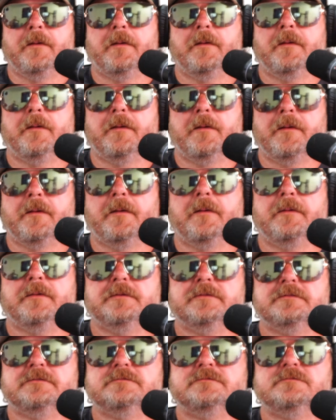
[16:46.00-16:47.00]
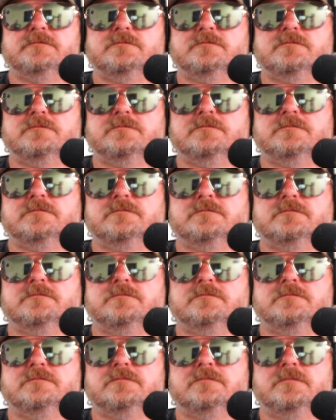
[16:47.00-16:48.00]

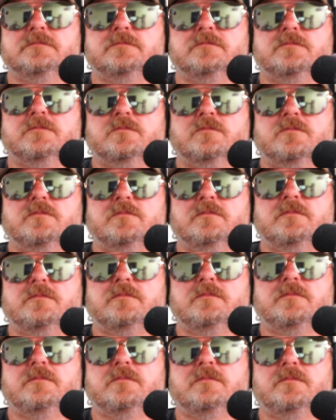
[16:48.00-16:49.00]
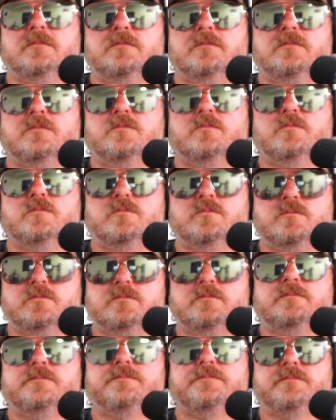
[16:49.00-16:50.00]

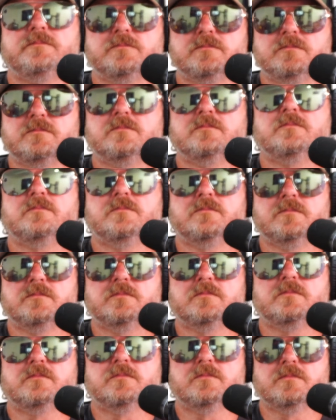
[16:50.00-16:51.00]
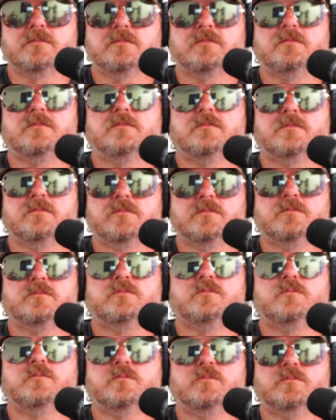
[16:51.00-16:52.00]

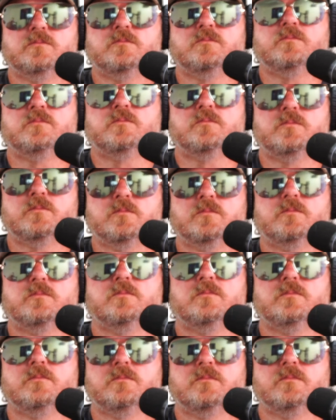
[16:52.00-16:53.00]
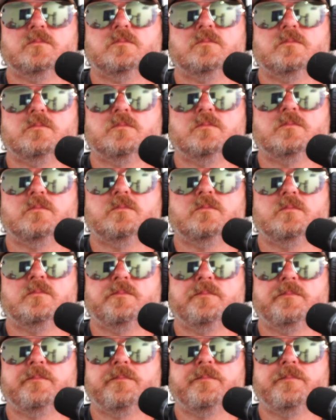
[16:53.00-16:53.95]
(silent)